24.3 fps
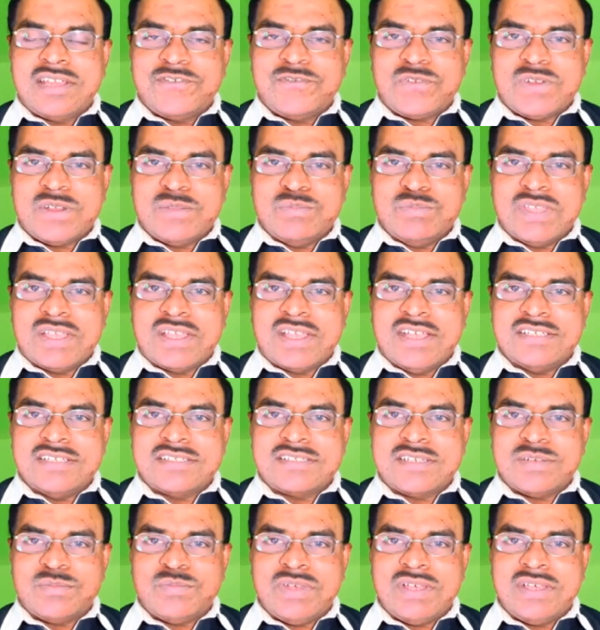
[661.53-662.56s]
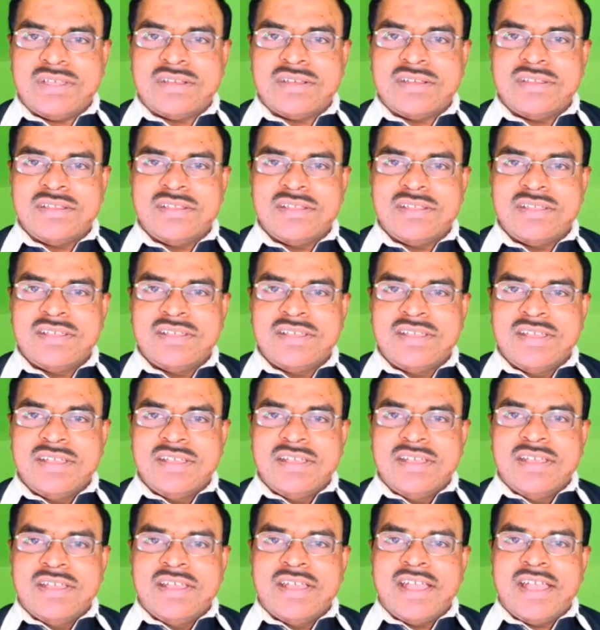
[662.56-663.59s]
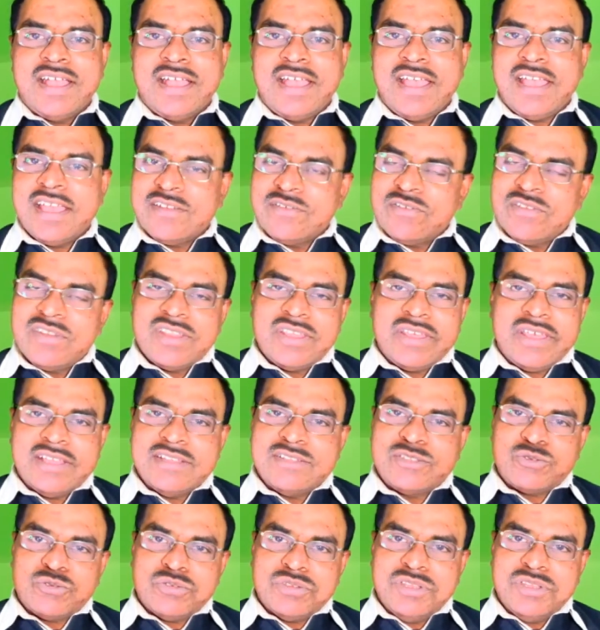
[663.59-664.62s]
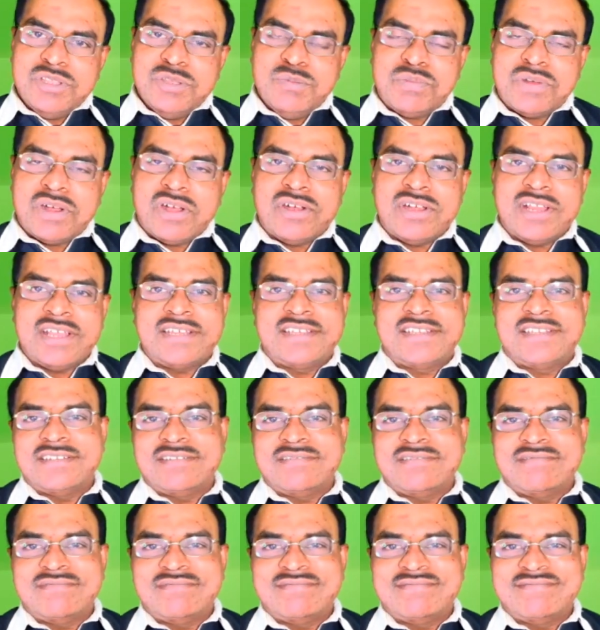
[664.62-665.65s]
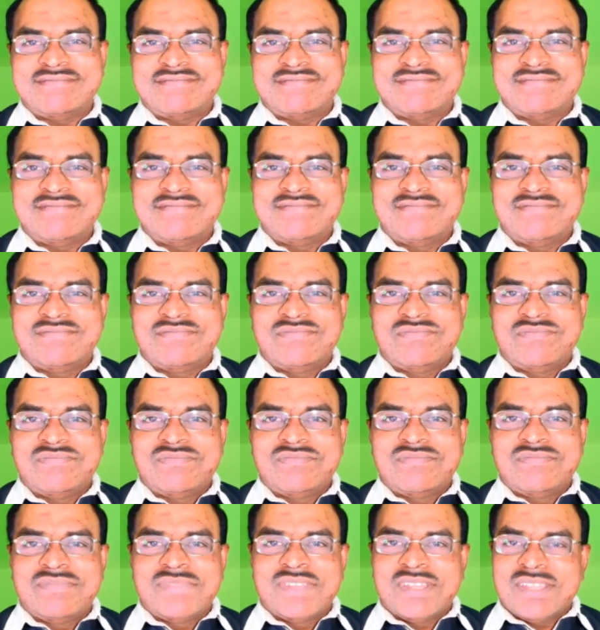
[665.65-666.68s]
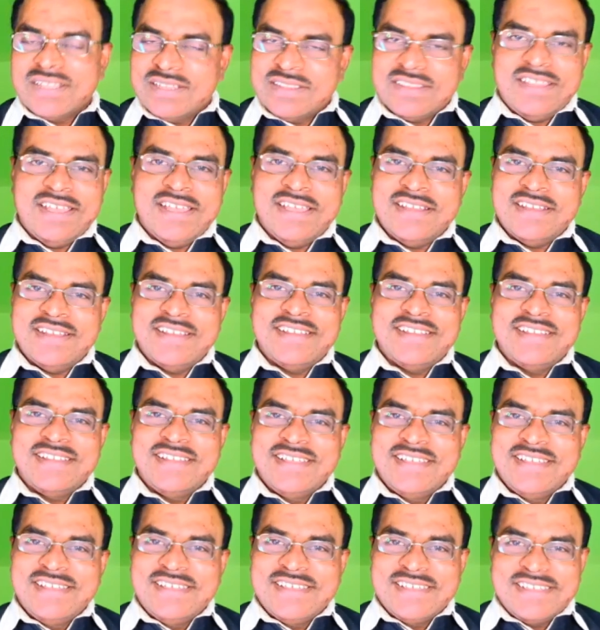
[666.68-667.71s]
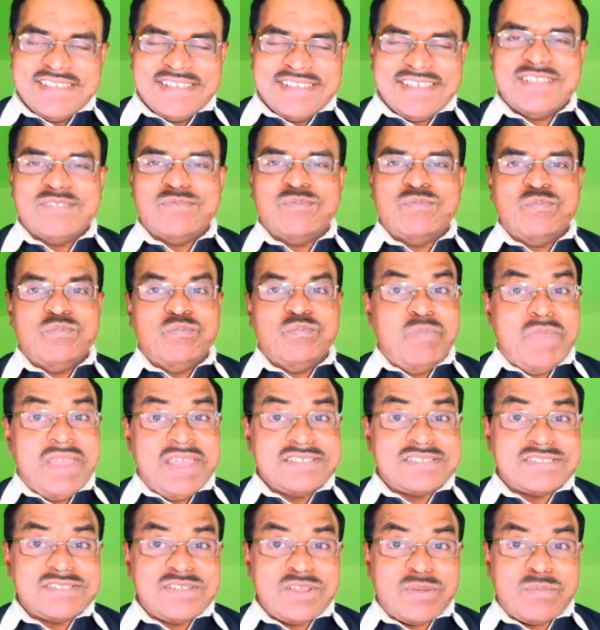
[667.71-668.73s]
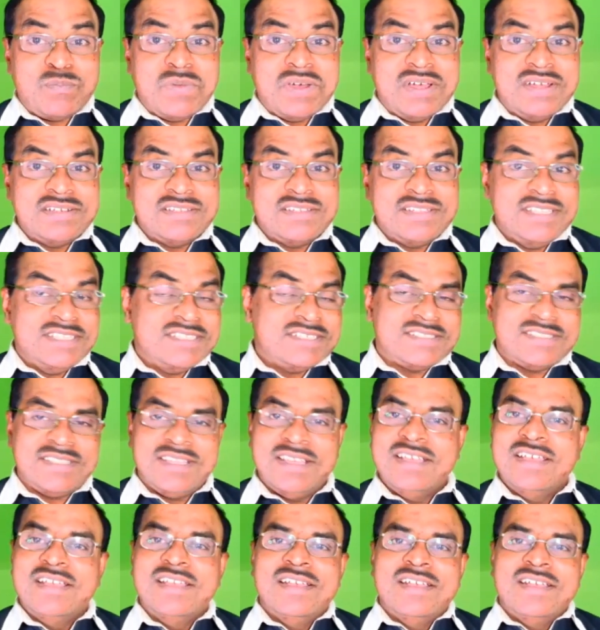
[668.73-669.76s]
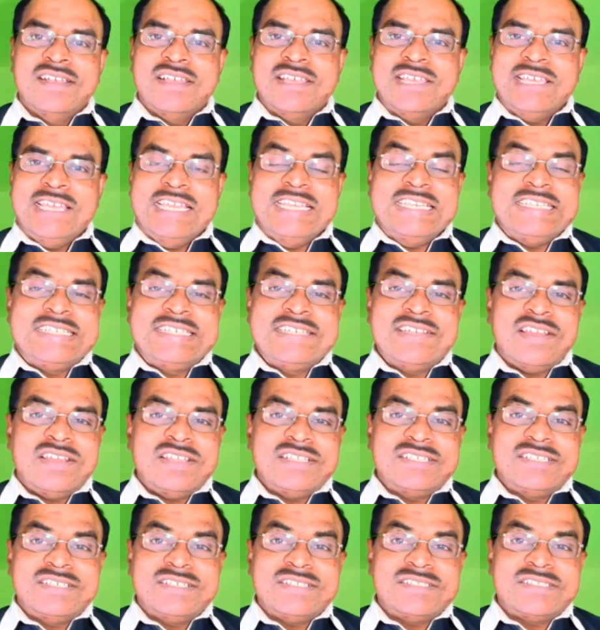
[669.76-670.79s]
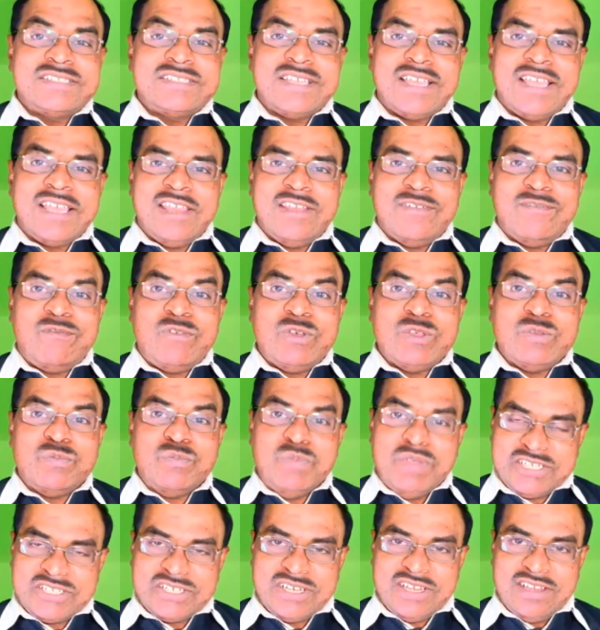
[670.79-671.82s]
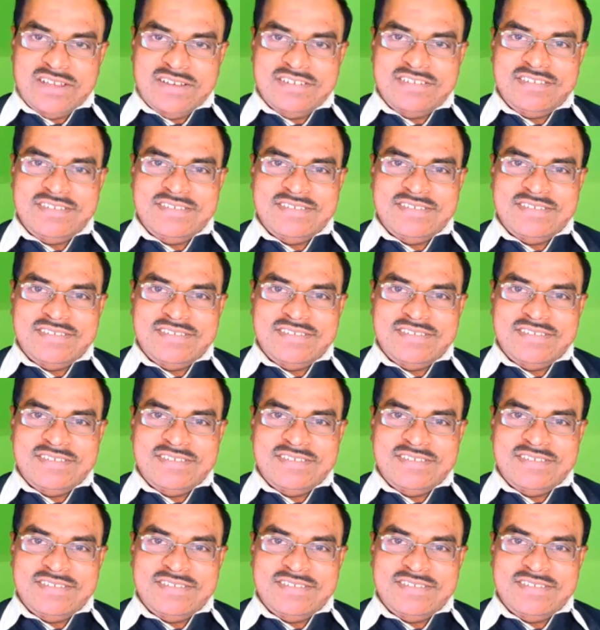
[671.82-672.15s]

from the customer and ends with the product. Then, based upon this intelligence information,